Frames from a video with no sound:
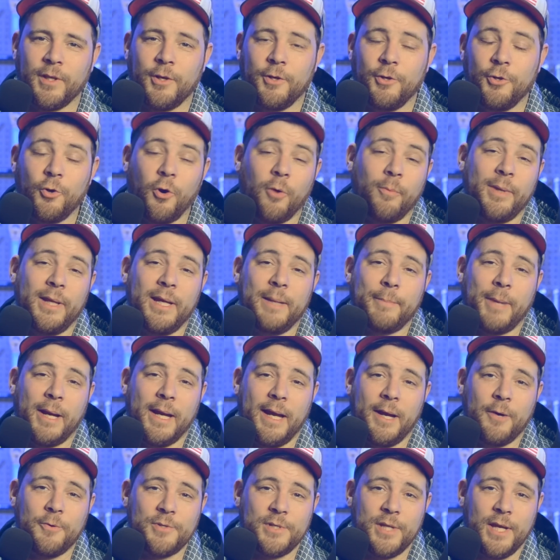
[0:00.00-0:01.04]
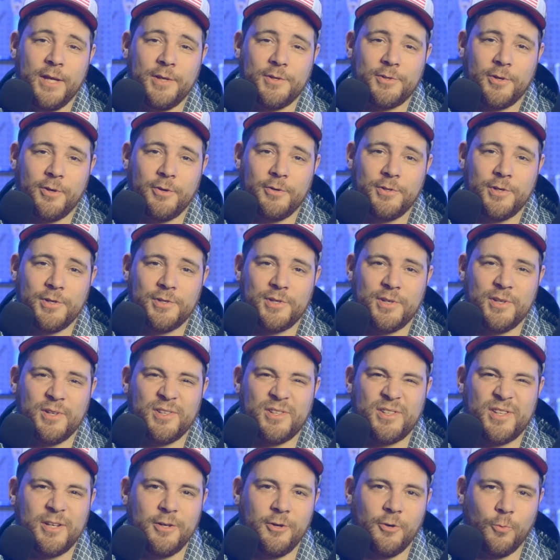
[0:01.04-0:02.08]
Normally, my outtakes are just a
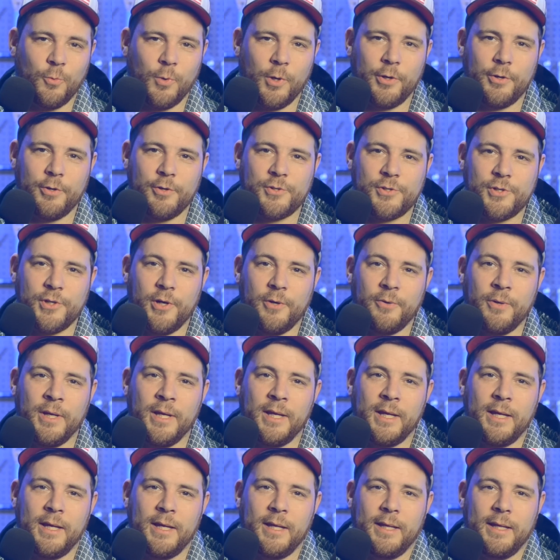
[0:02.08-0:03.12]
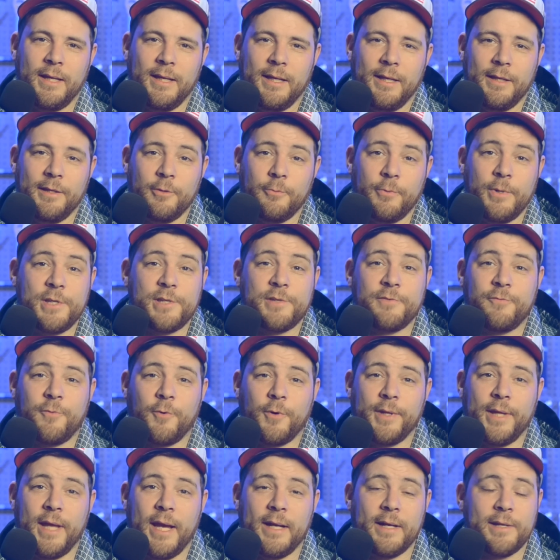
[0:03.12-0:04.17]
single word or so, and the reason
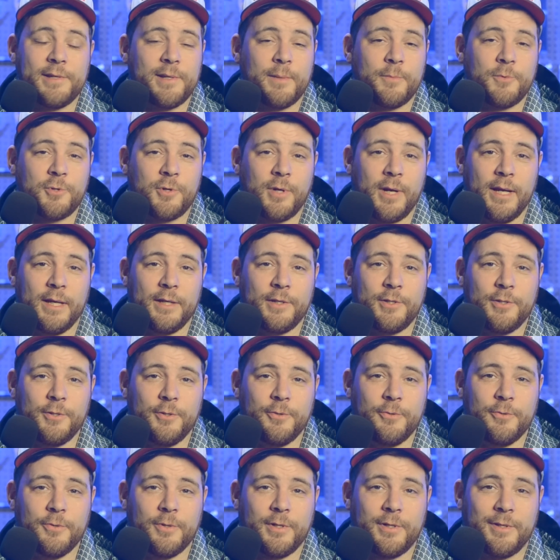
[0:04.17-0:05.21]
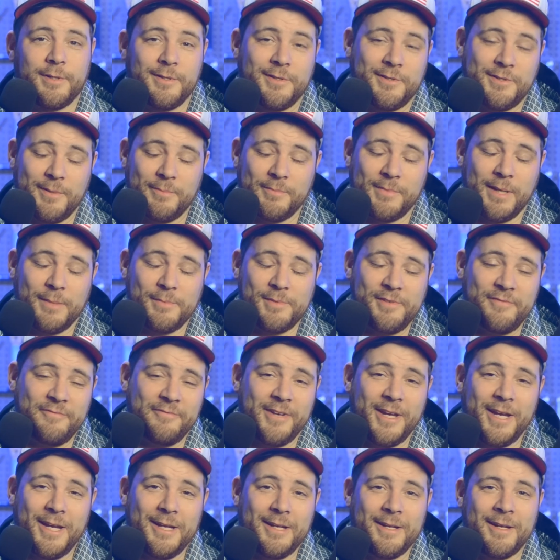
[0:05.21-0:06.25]
for that is I'm trying to, sometimes in
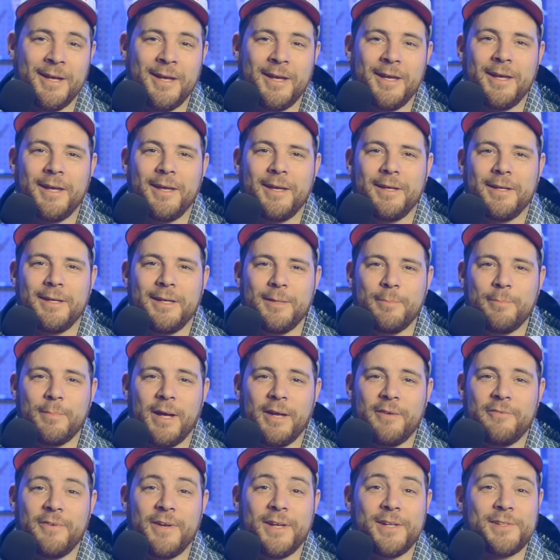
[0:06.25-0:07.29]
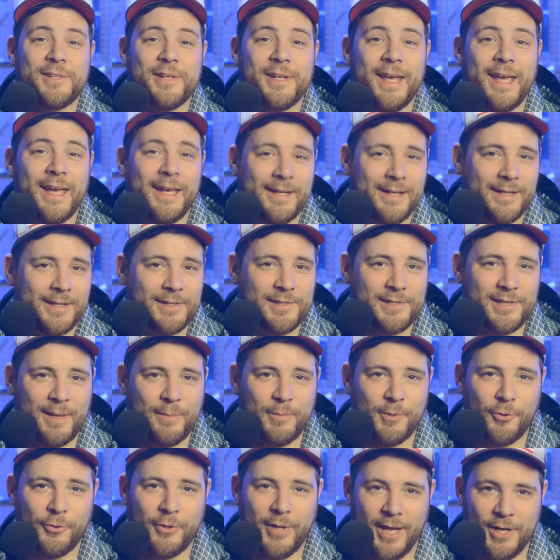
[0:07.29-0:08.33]
vain, keep my face and head in the
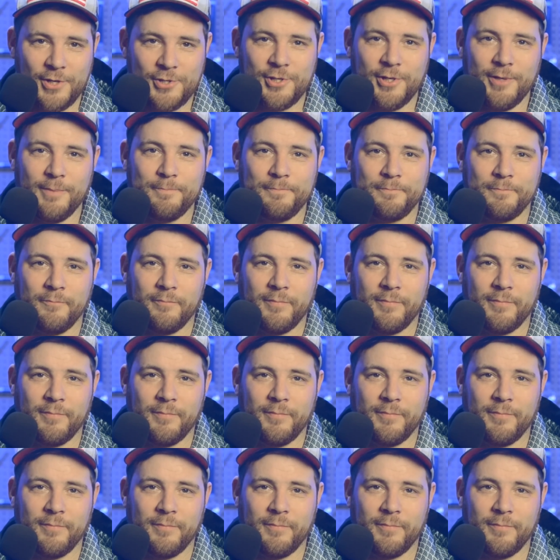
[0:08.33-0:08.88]
same location.